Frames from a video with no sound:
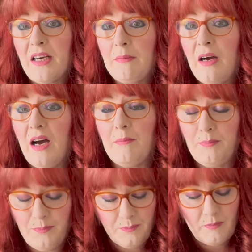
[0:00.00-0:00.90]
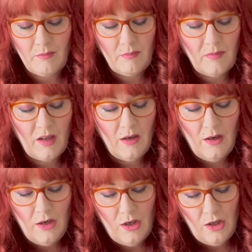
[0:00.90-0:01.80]
them up.
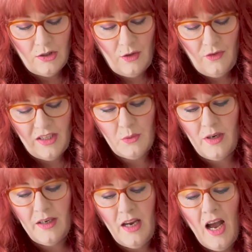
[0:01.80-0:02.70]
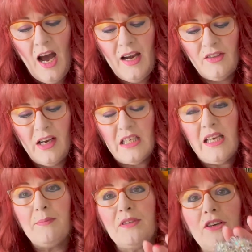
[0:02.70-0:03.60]
So this one, I don't think it's
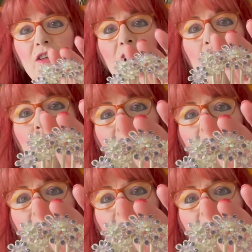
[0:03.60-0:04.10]
that particularly old.